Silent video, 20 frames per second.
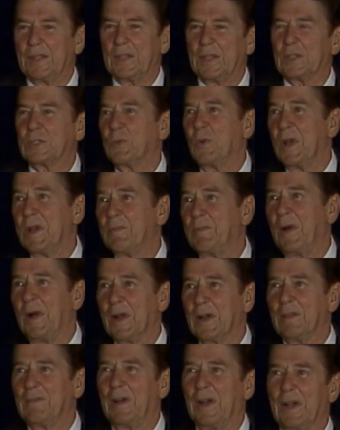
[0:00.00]
There's one
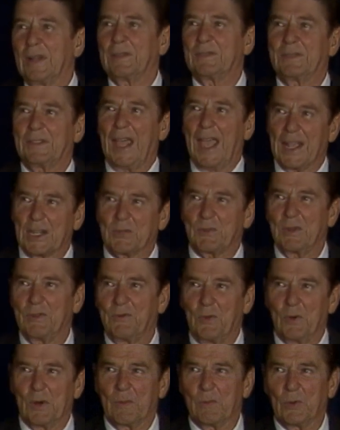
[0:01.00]
part of our tax
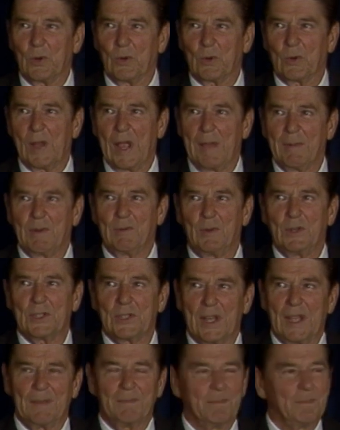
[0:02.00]
reform program of
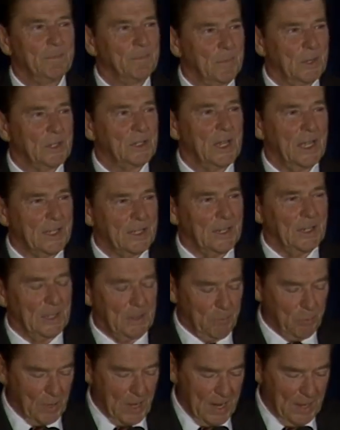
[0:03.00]
which I'm
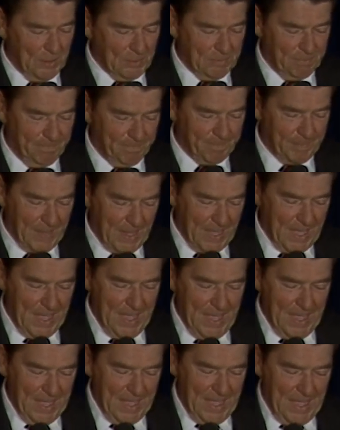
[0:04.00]
particularly proud
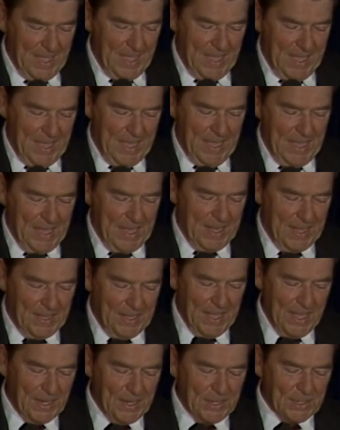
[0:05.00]

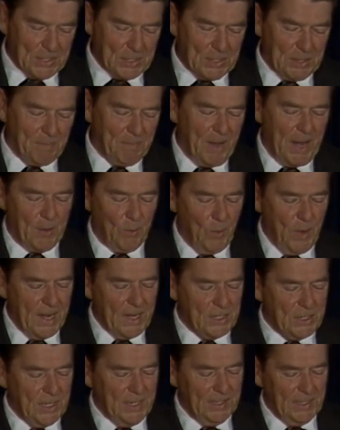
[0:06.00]
and that is that by
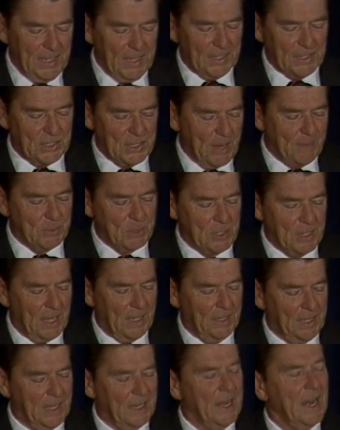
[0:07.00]
raising the exemption
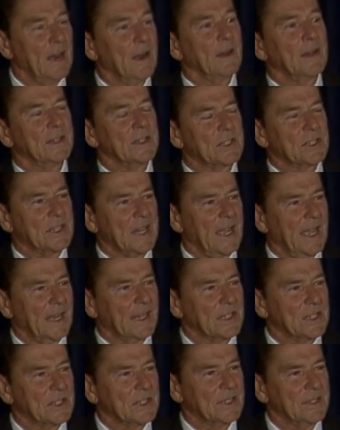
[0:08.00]
on the inheritance
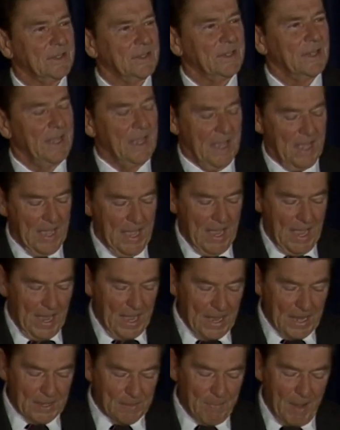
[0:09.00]
tax
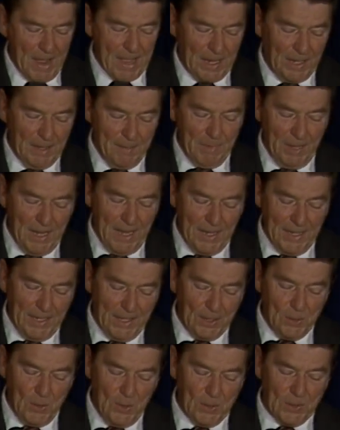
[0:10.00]
and by
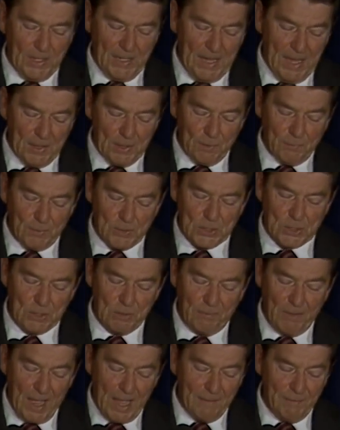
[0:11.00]
eliminating it altogether for
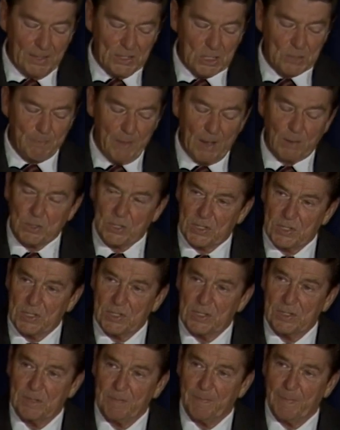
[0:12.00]
surviving
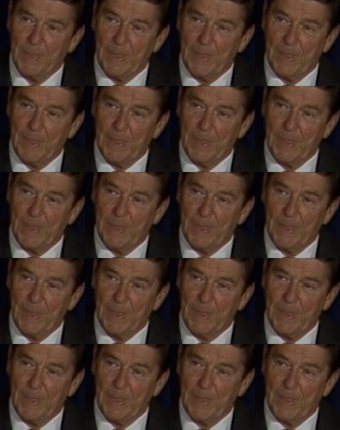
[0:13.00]
spouses,